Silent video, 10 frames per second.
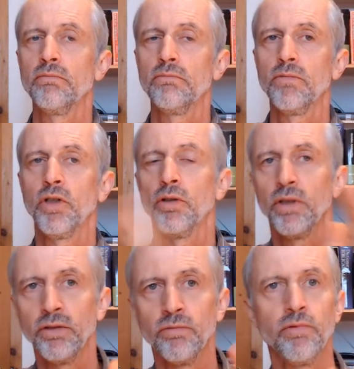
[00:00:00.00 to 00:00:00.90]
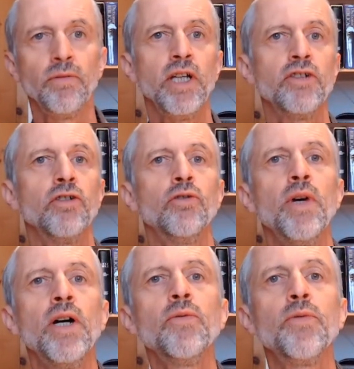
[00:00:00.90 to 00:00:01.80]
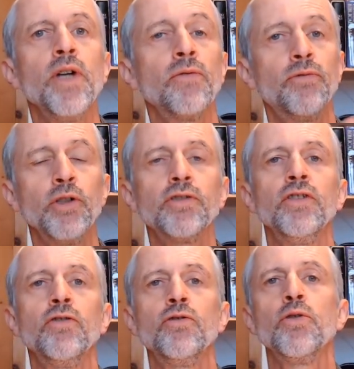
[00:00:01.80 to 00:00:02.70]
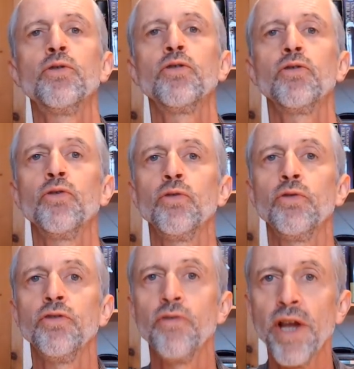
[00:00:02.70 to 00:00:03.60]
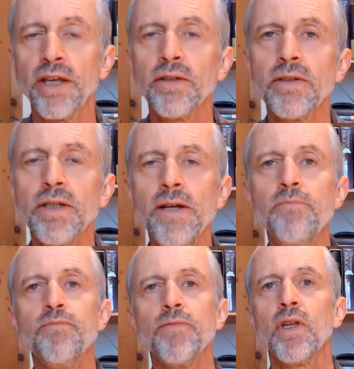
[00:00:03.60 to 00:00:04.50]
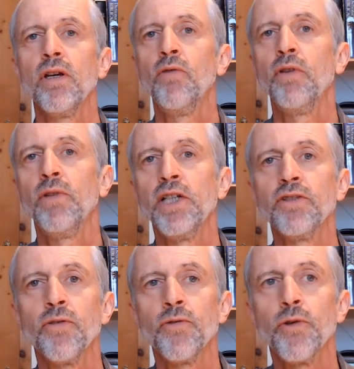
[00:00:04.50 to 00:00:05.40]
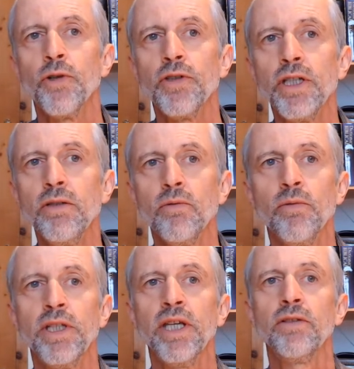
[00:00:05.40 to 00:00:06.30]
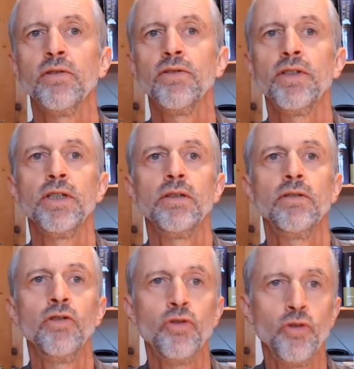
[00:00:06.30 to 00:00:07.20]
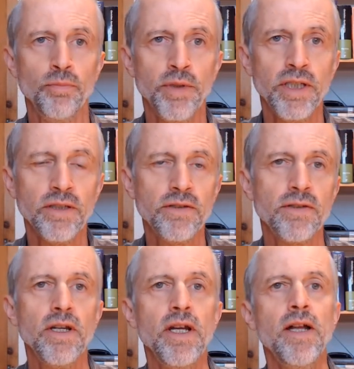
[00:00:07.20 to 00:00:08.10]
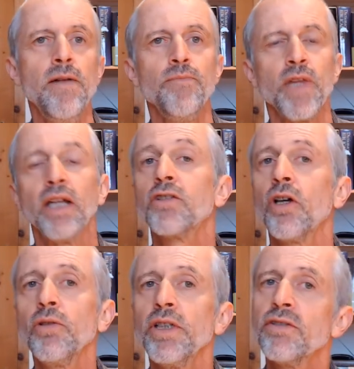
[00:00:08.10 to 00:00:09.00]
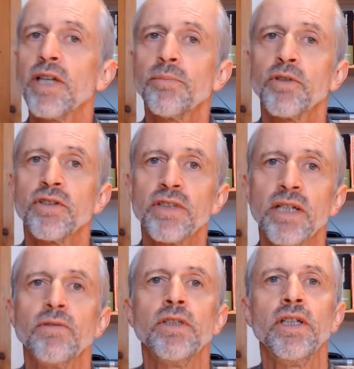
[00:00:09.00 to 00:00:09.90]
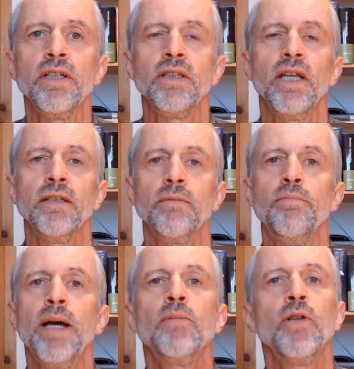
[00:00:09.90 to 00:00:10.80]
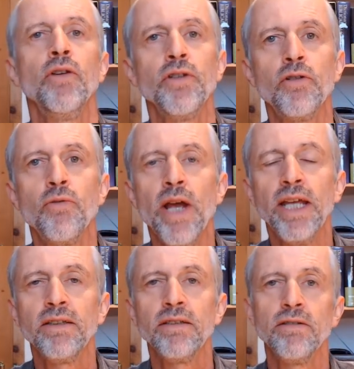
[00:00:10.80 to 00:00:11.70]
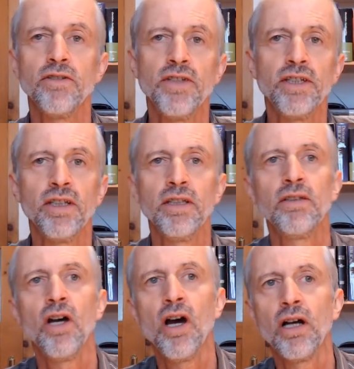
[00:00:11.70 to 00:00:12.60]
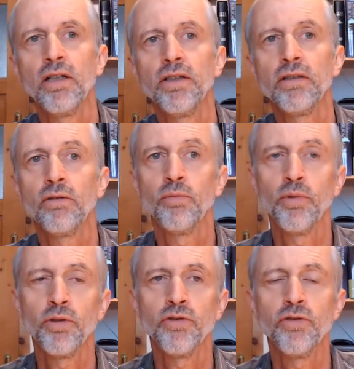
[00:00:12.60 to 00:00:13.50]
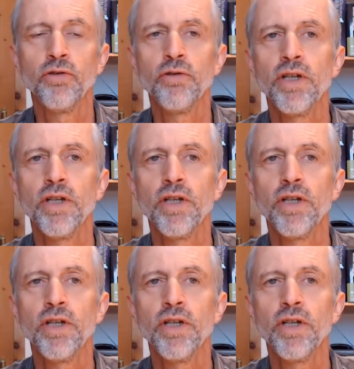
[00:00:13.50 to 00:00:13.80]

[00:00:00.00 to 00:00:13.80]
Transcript: Now, in Revelation 12, we are first introduced to the dragon. In Revelation 13, we get to see the two beasts. And it's only in chapter 17 that Babylon the Great, the city, the harlot or prostitute,